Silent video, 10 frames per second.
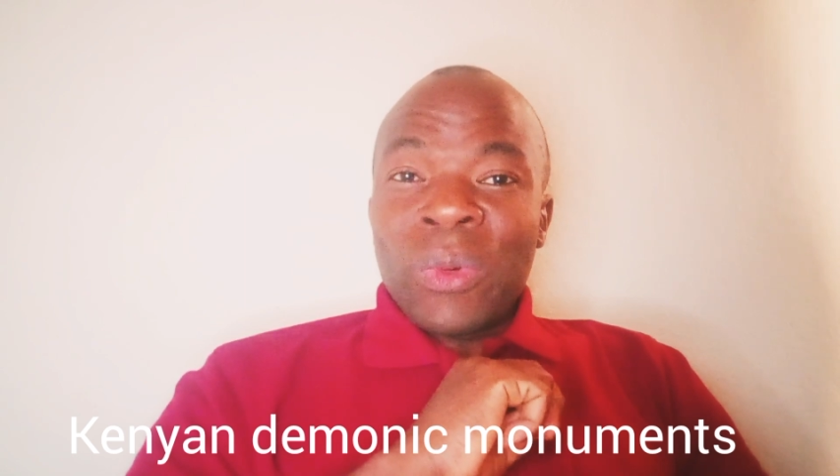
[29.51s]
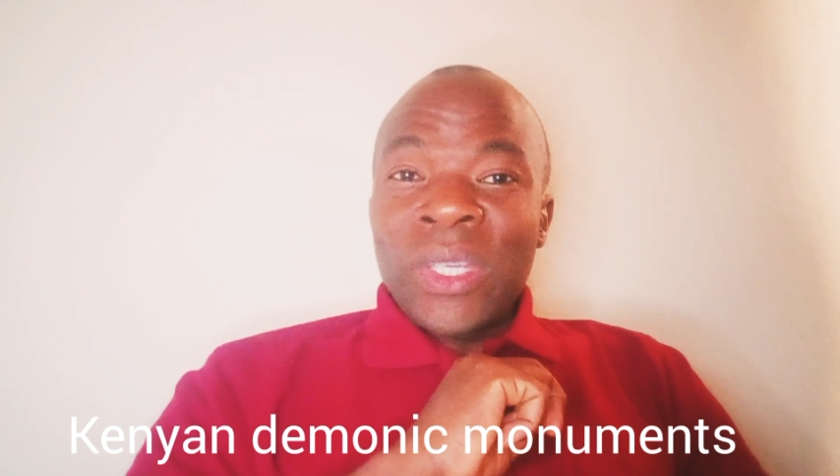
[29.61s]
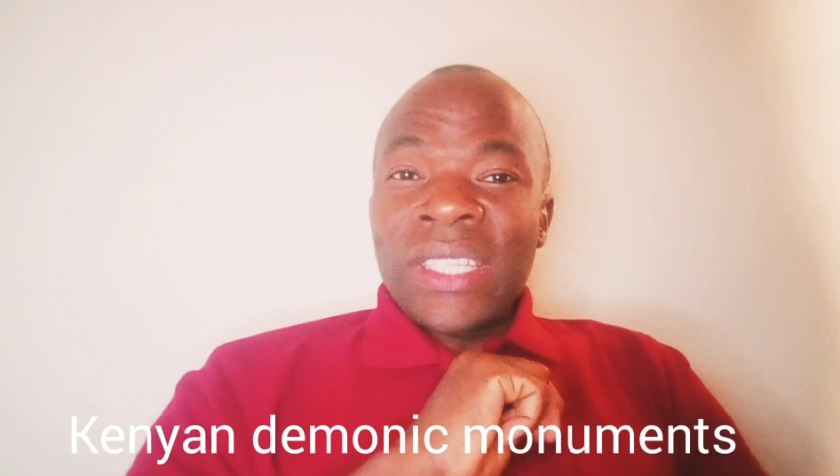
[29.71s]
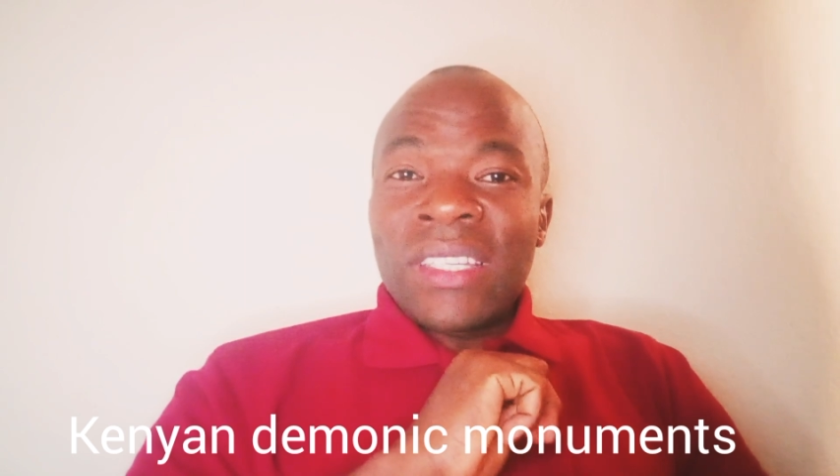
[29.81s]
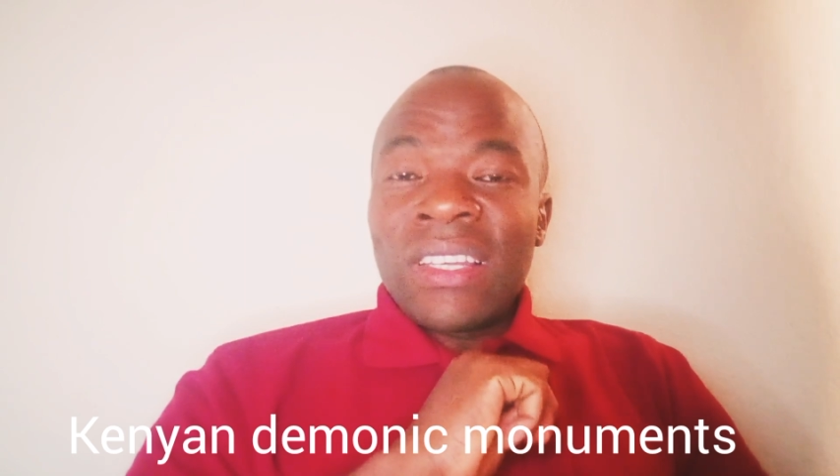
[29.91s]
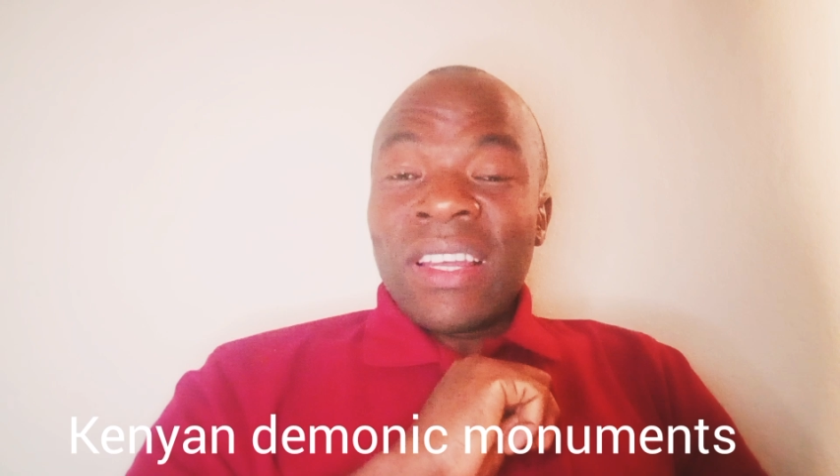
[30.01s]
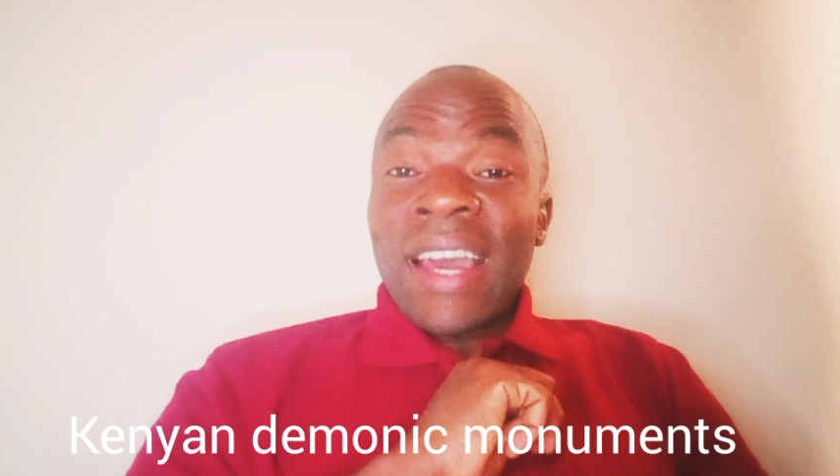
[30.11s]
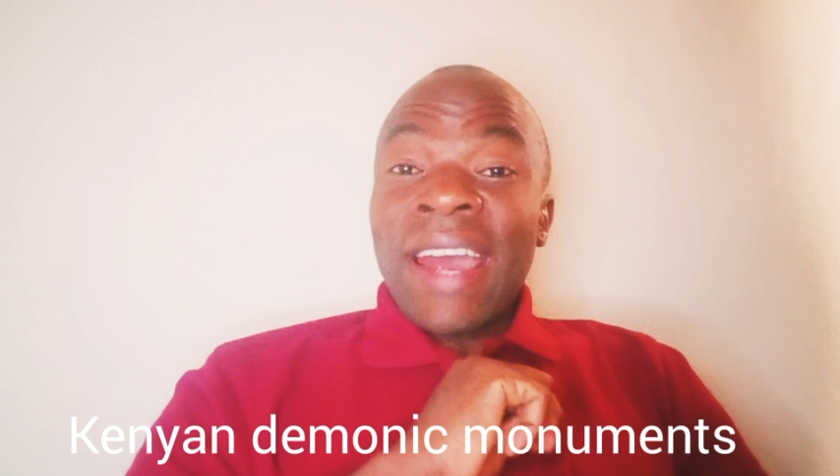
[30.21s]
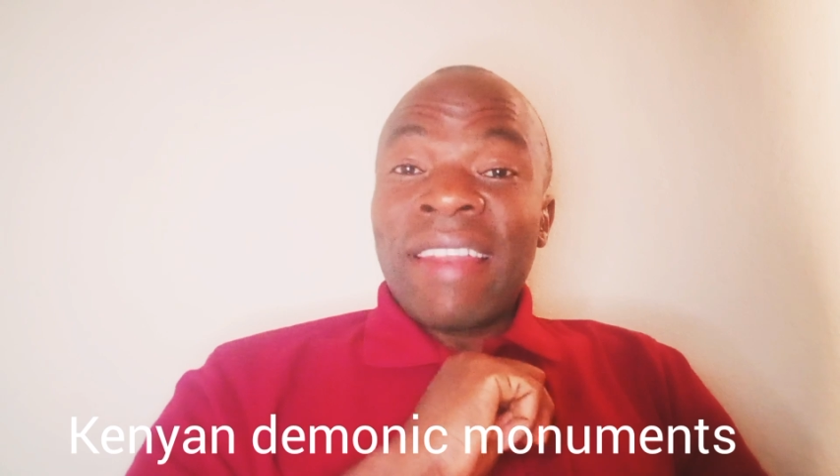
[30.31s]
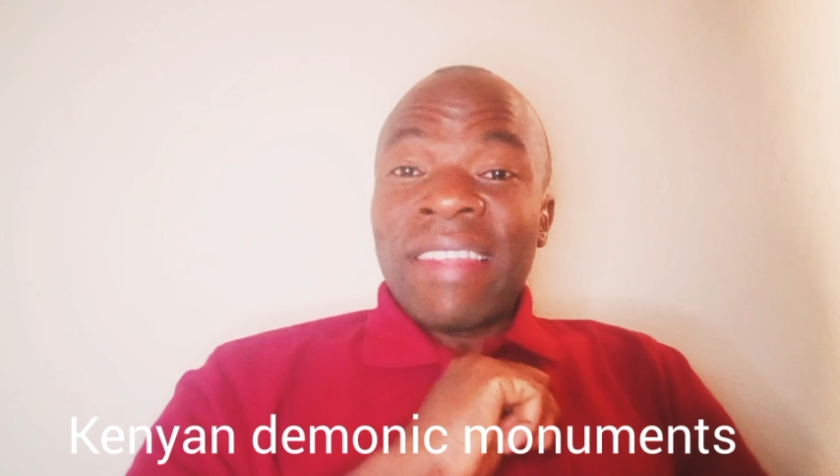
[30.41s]
which
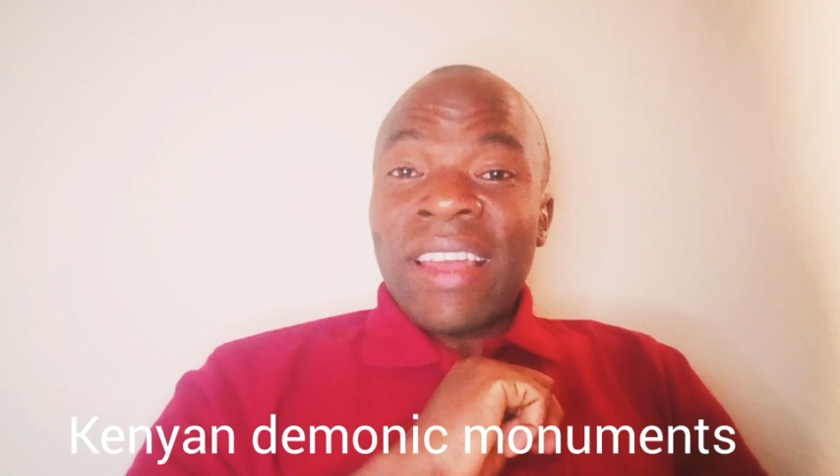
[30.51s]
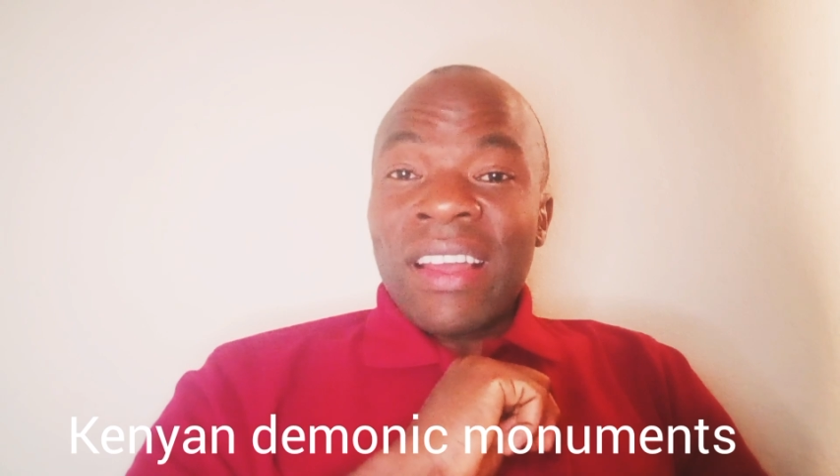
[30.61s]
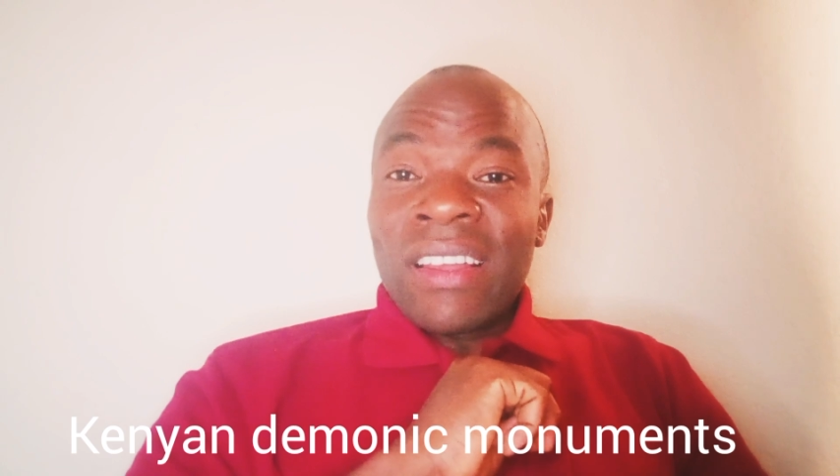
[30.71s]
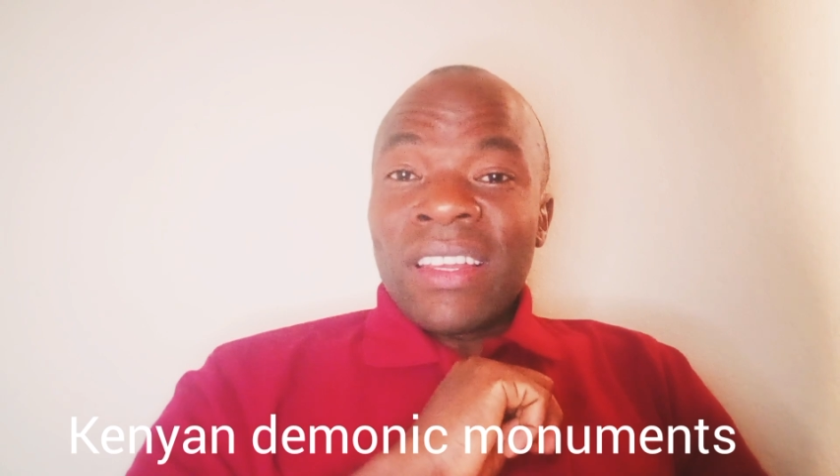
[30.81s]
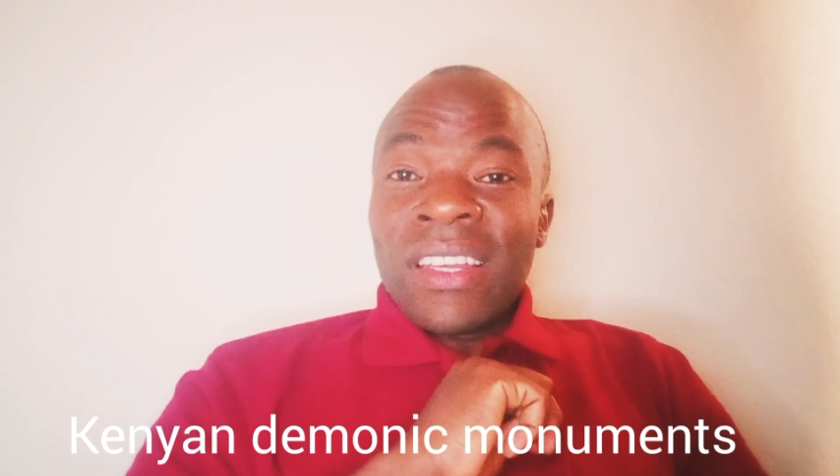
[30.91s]
are there,